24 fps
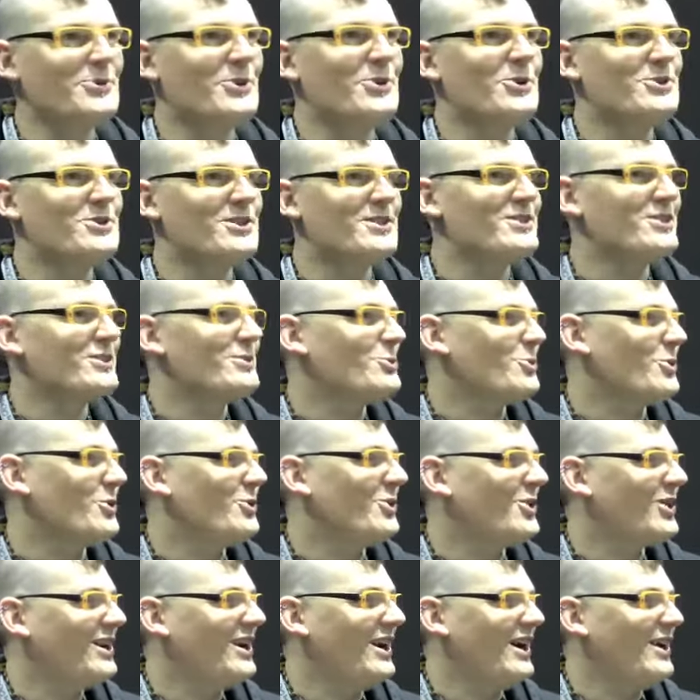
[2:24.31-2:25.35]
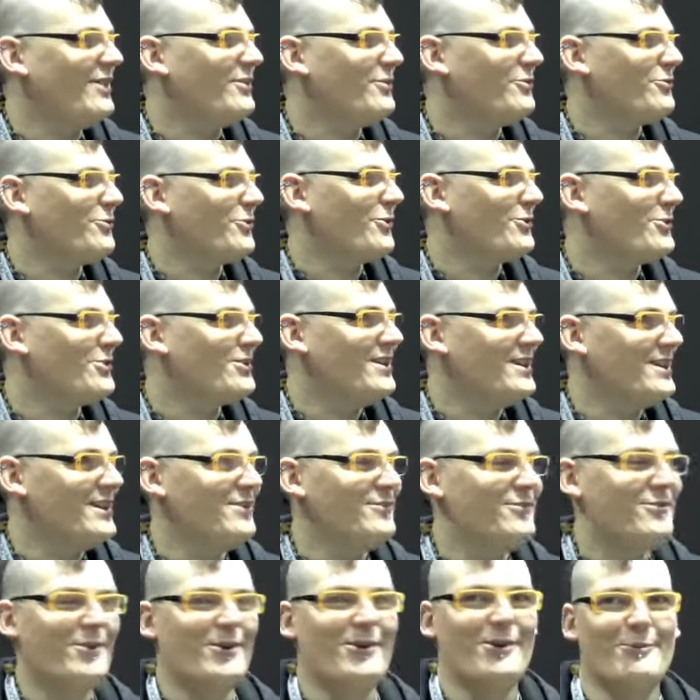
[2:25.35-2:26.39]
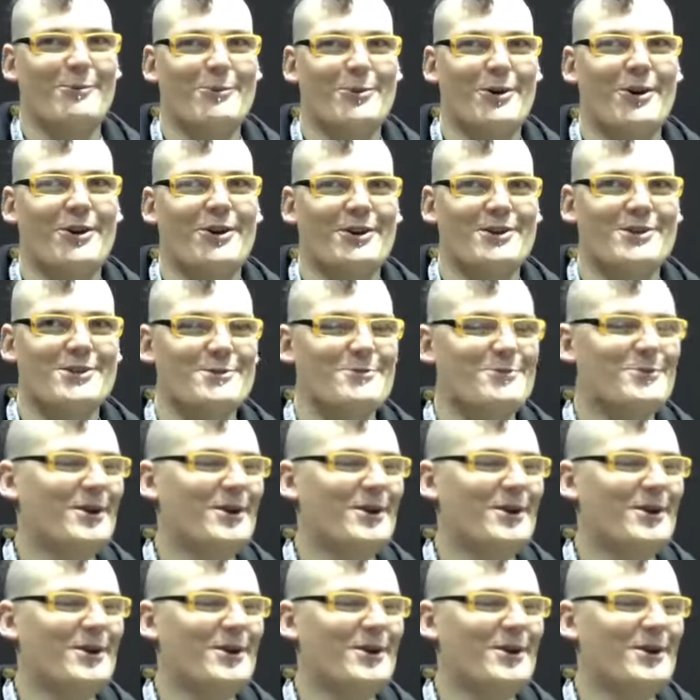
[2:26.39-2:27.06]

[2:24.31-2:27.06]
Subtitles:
because it's a Twitter client for the Evo products,